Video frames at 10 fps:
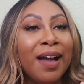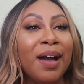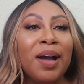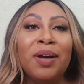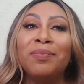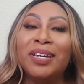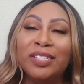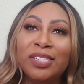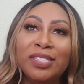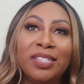
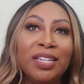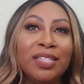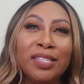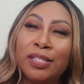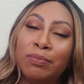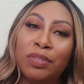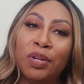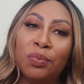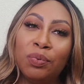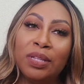I just did
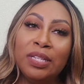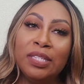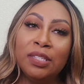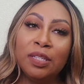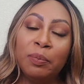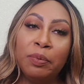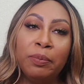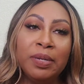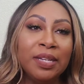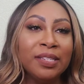something really
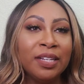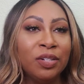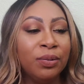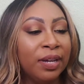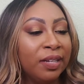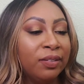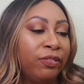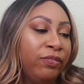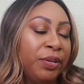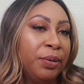simple because I do have to
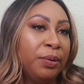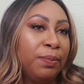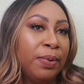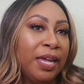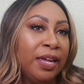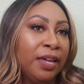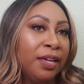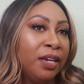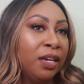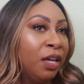film
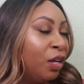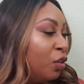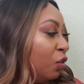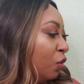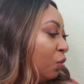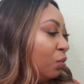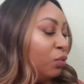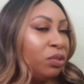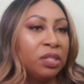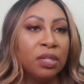and
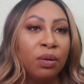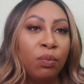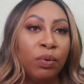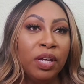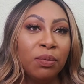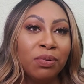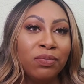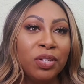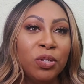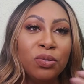do some wig
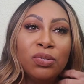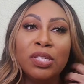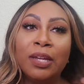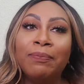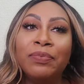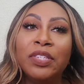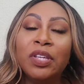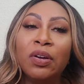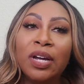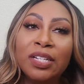reviews.
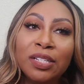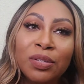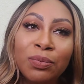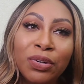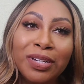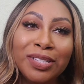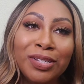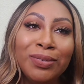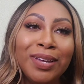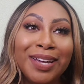So I just
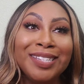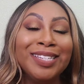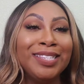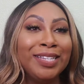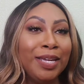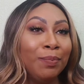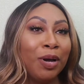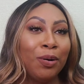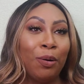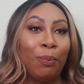wanted you guys to see
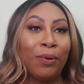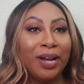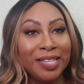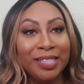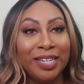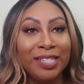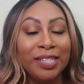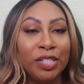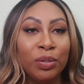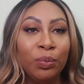my whole process
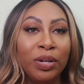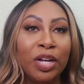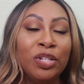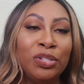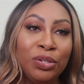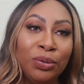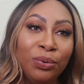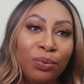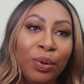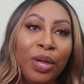as to what I
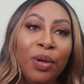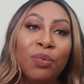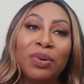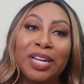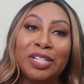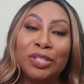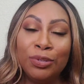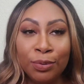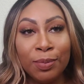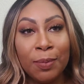do when I
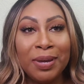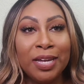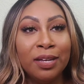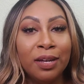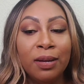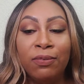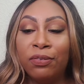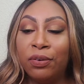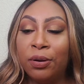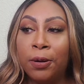do my makeup
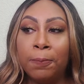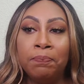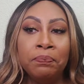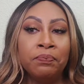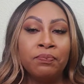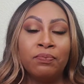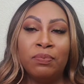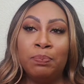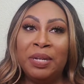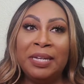from
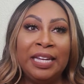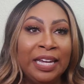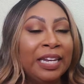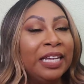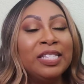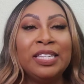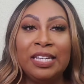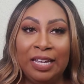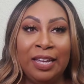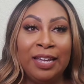beginning to
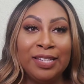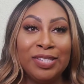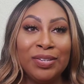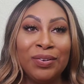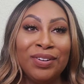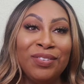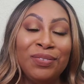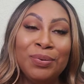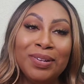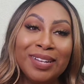end. So
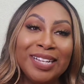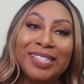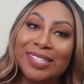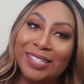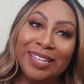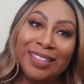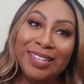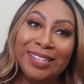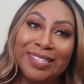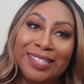if you would like to see
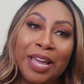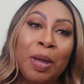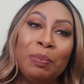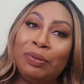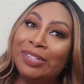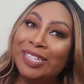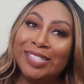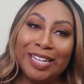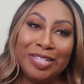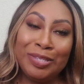this,
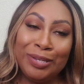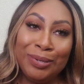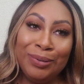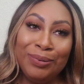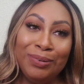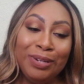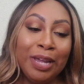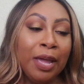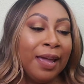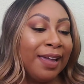please stay tuned.
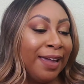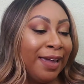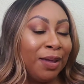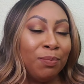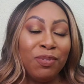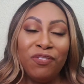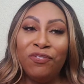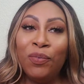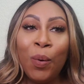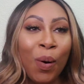And
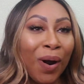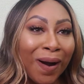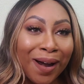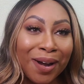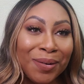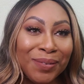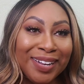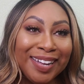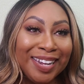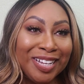before
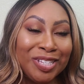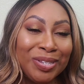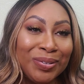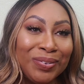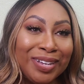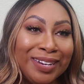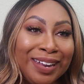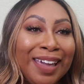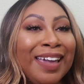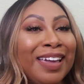we get into
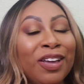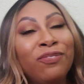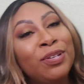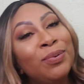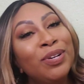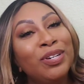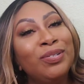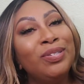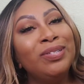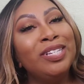it, if you are
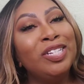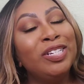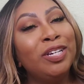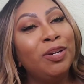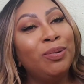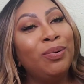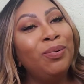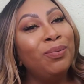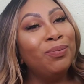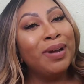new to this
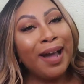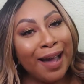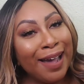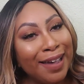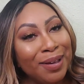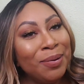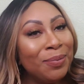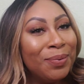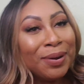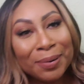channel, hi,
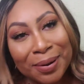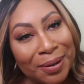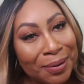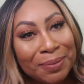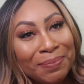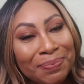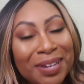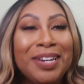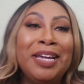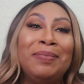welcome.
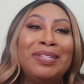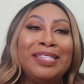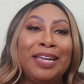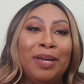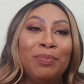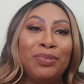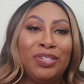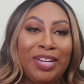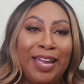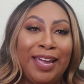My name is Amber
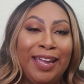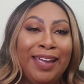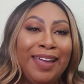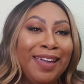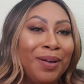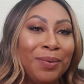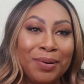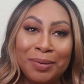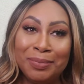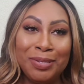J, and
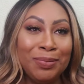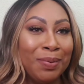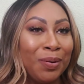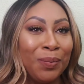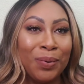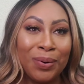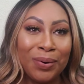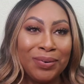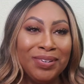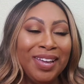welcome to my
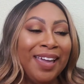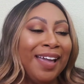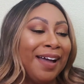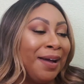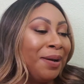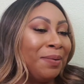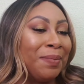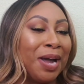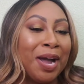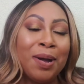world.
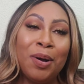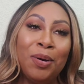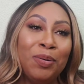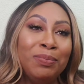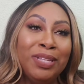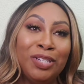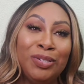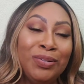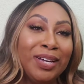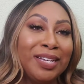I hope
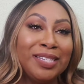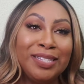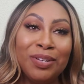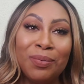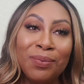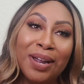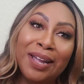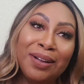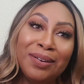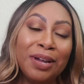that you guys stick
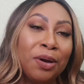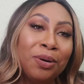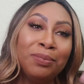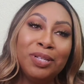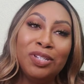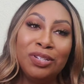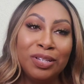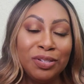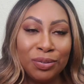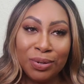around. I hope that
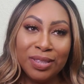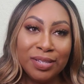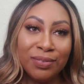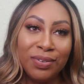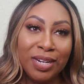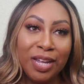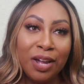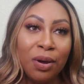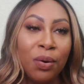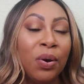you enjoy this
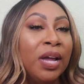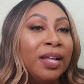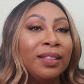video.